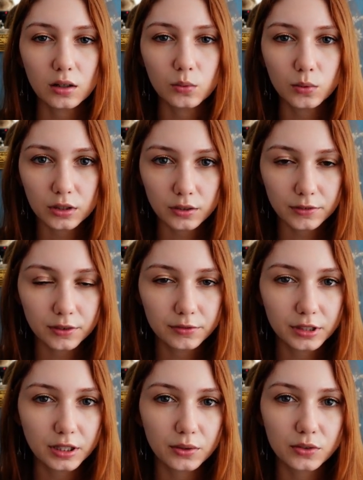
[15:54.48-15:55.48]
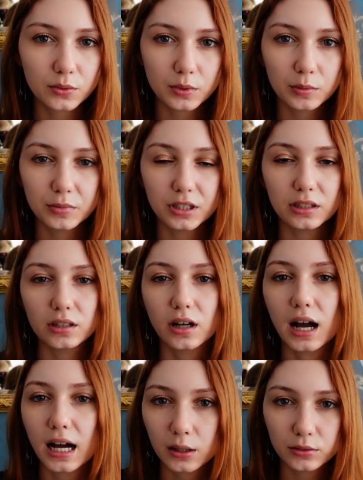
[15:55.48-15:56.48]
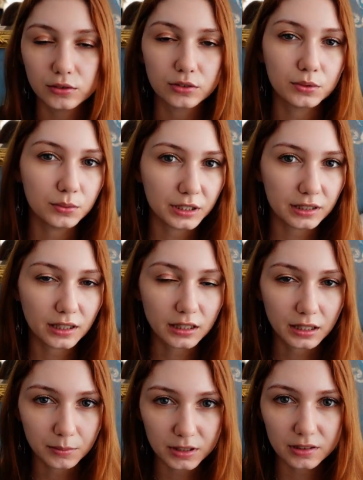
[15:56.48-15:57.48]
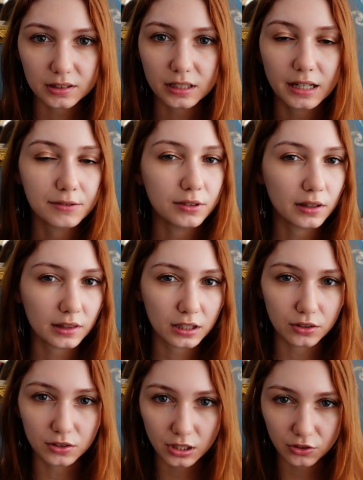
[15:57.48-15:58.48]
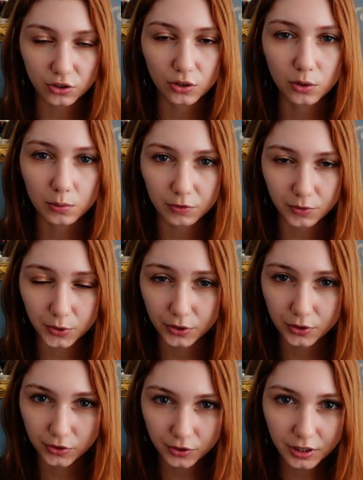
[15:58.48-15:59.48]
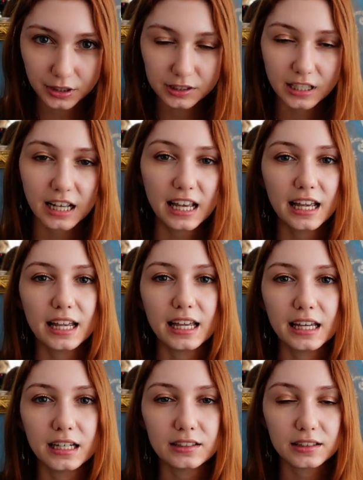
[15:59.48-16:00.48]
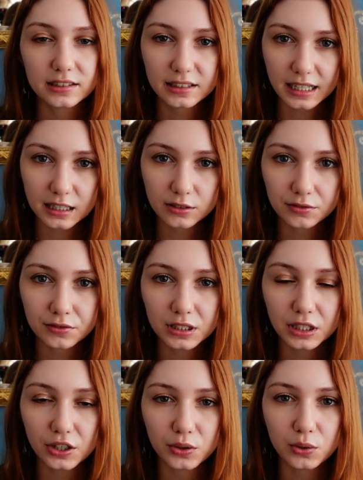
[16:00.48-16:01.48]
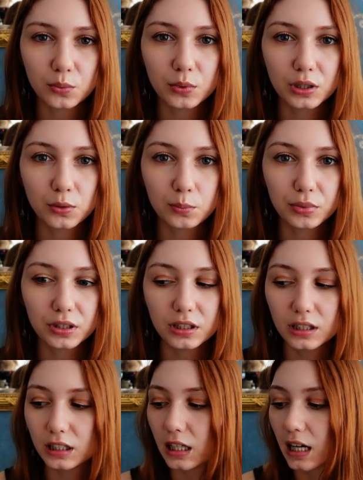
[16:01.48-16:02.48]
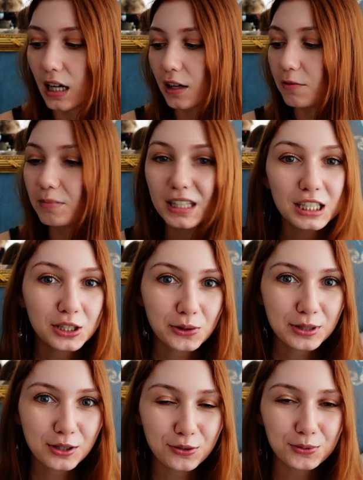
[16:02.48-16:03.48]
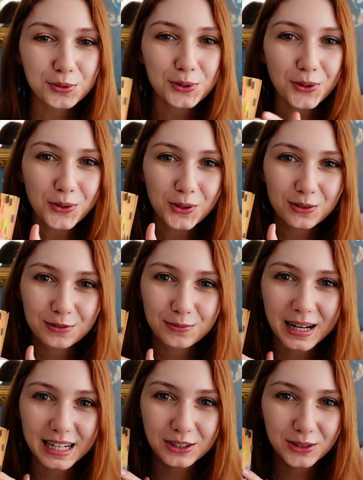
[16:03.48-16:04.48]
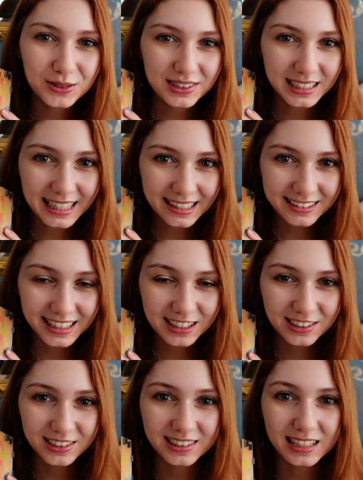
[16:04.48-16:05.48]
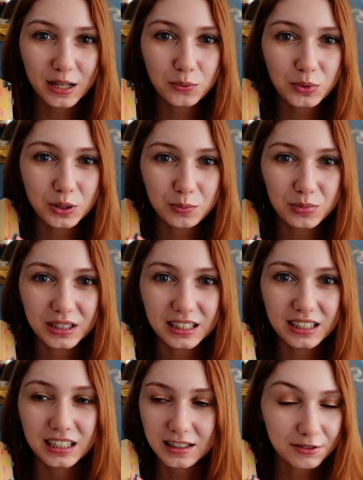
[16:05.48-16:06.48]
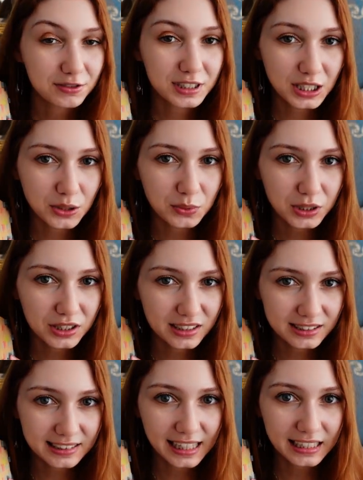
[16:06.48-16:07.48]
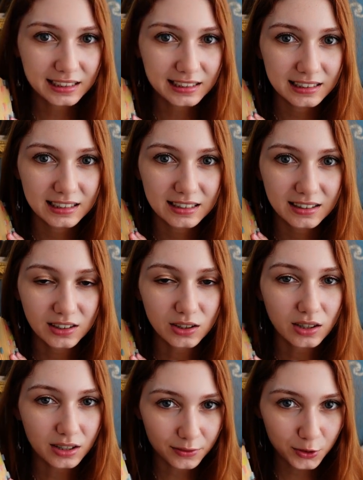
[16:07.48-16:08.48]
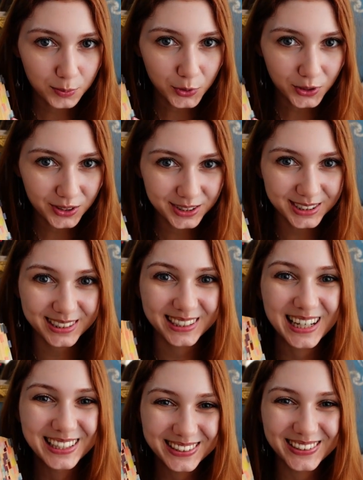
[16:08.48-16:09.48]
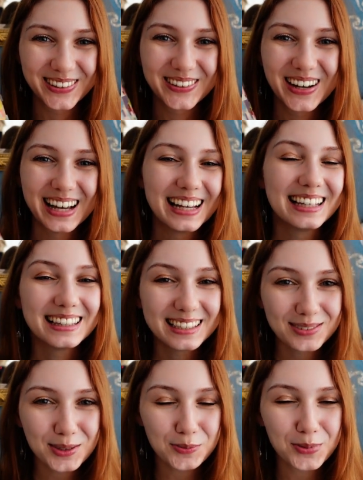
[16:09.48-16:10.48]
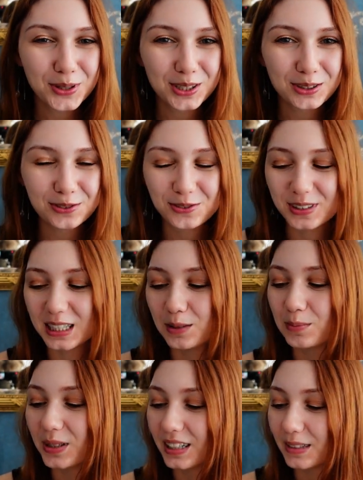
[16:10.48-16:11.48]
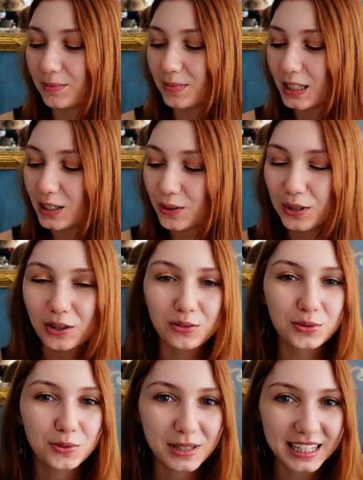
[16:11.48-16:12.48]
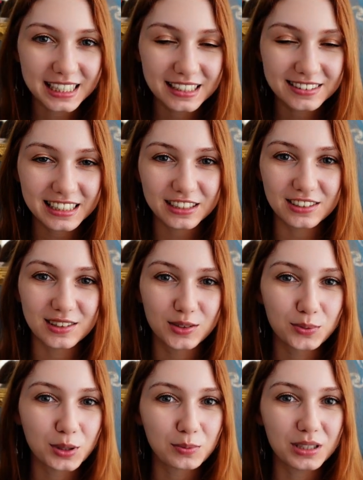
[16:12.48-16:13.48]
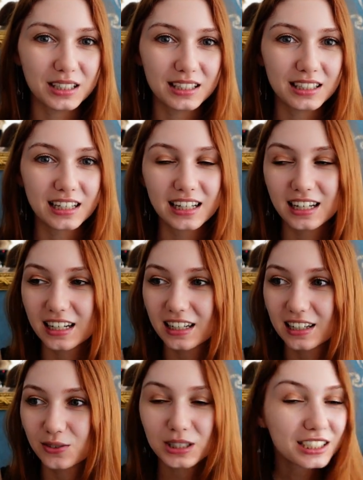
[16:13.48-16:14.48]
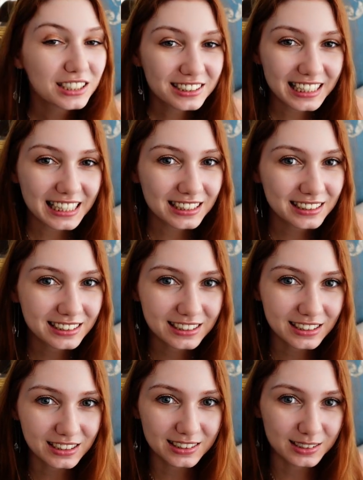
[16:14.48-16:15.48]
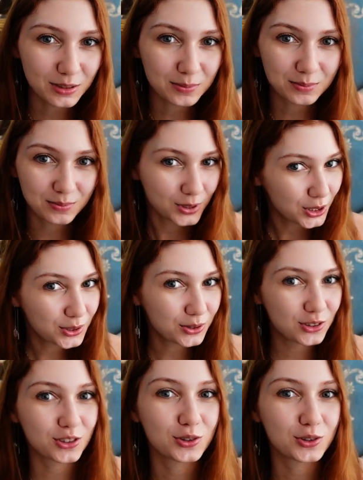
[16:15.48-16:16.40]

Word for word: One of the videos will be a how to read Les Mis and everything you need to know before you start, and a second video will be me going through all of my notes and annotations. That video will contain a lot of spoilers, so this was spoiler free, but me going through my annotations will contain some huge